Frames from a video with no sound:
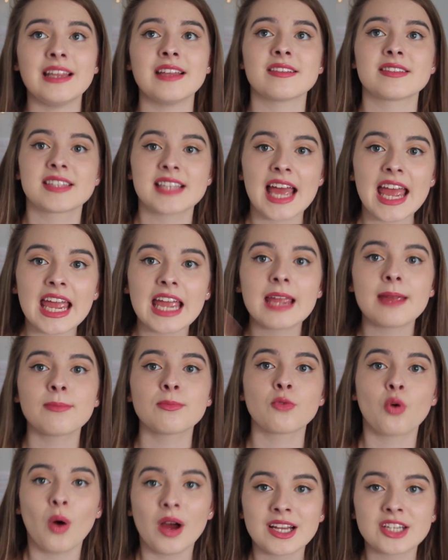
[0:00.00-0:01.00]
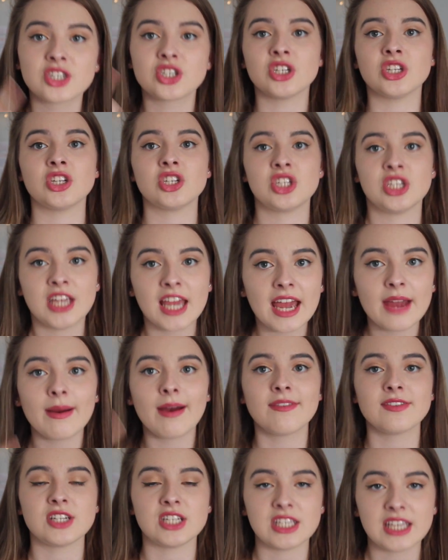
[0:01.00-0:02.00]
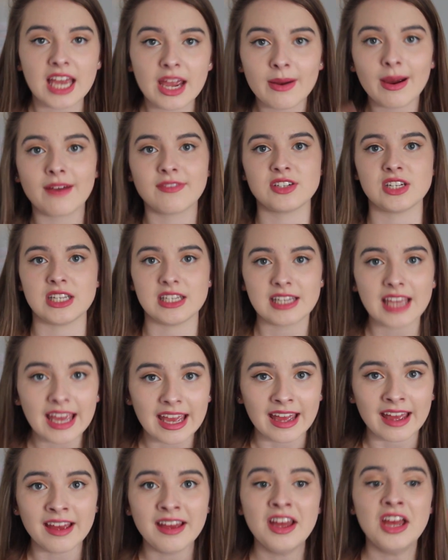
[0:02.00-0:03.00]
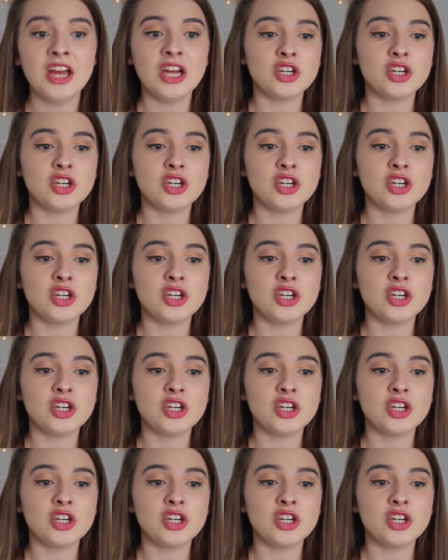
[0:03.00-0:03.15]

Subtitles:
the same questions year after year after year.